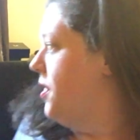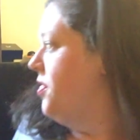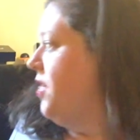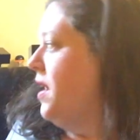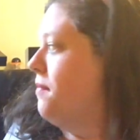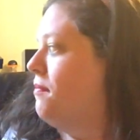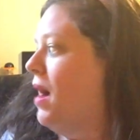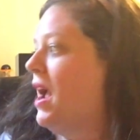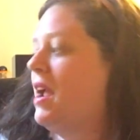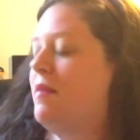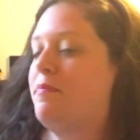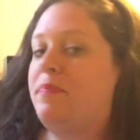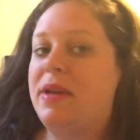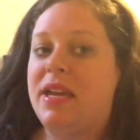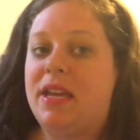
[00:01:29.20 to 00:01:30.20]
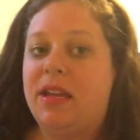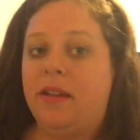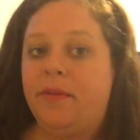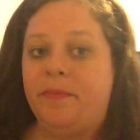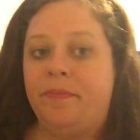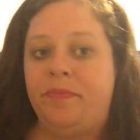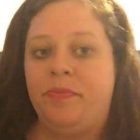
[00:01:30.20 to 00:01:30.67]
They might be,
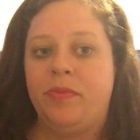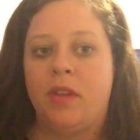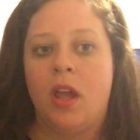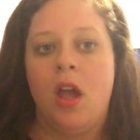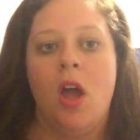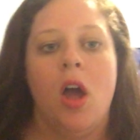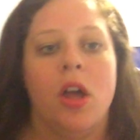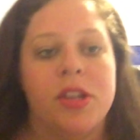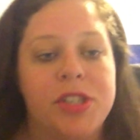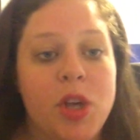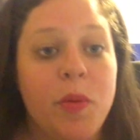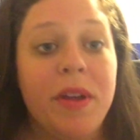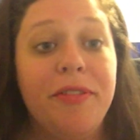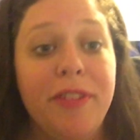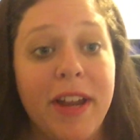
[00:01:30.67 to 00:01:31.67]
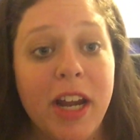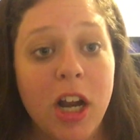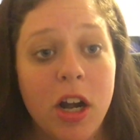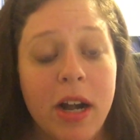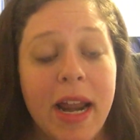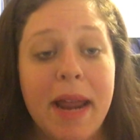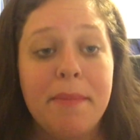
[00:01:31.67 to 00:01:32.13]
so we
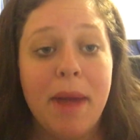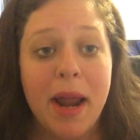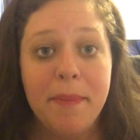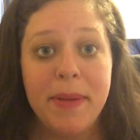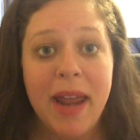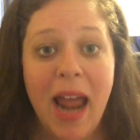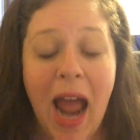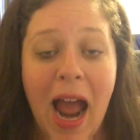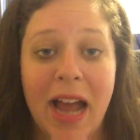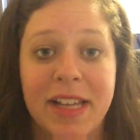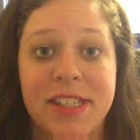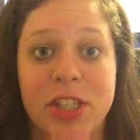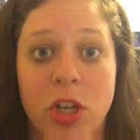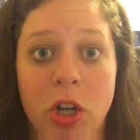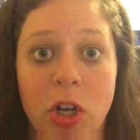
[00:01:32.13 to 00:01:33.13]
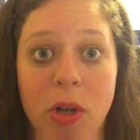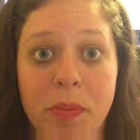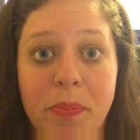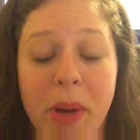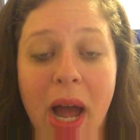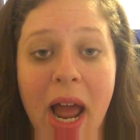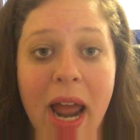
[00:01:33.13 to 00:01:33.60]
figured it might be a hassle,
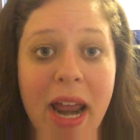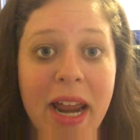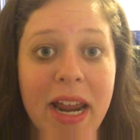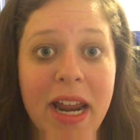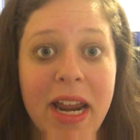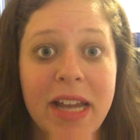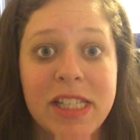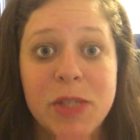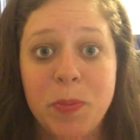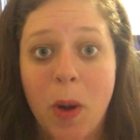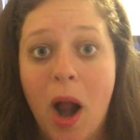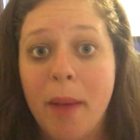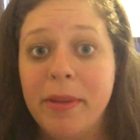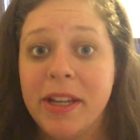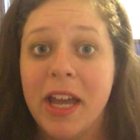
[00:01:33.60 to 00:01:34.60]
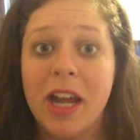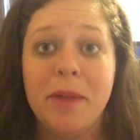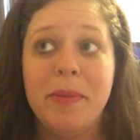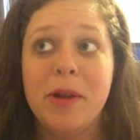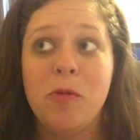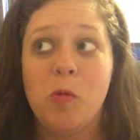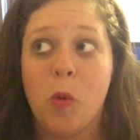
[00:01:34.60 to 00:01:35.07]
but it's probably going to
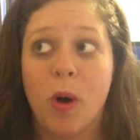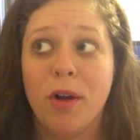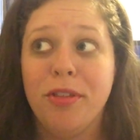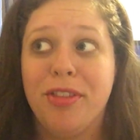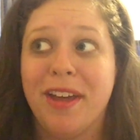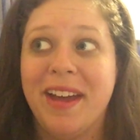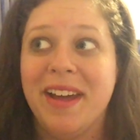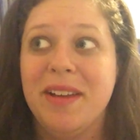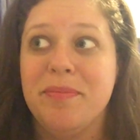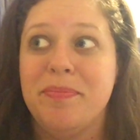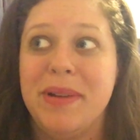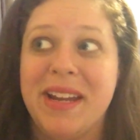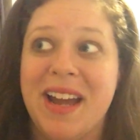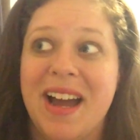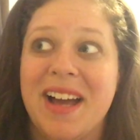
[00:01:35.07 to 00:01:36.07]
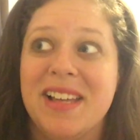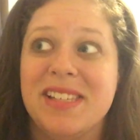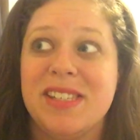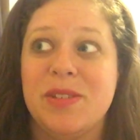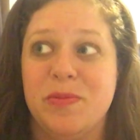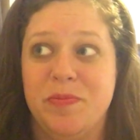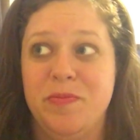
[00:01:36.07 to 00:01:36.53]
be worth it because,
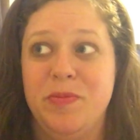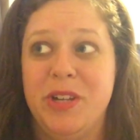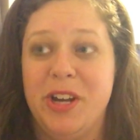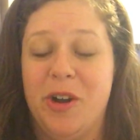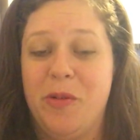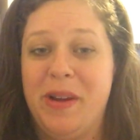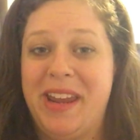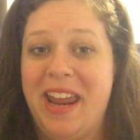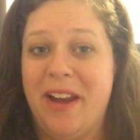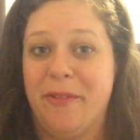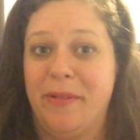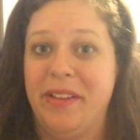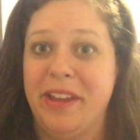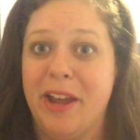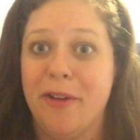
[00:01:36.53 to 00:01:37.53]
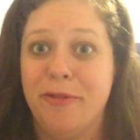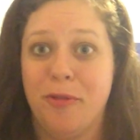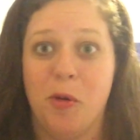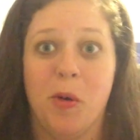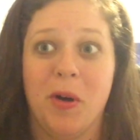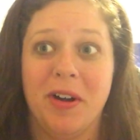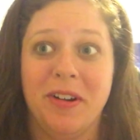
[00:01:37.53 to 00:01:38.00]
you know, we can't really
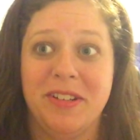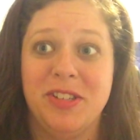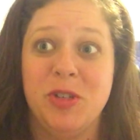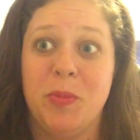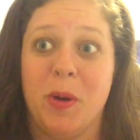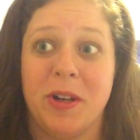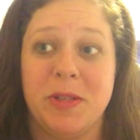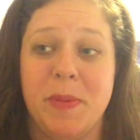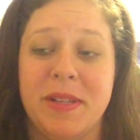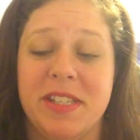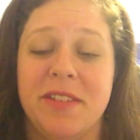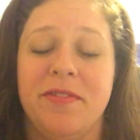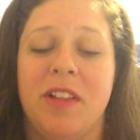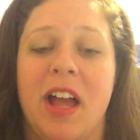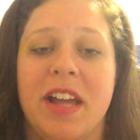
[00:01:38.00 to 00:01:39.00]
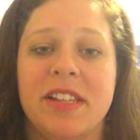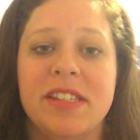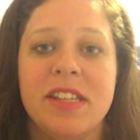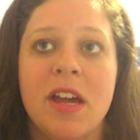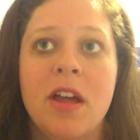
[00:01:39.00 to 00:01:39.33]
afford super expensive flights.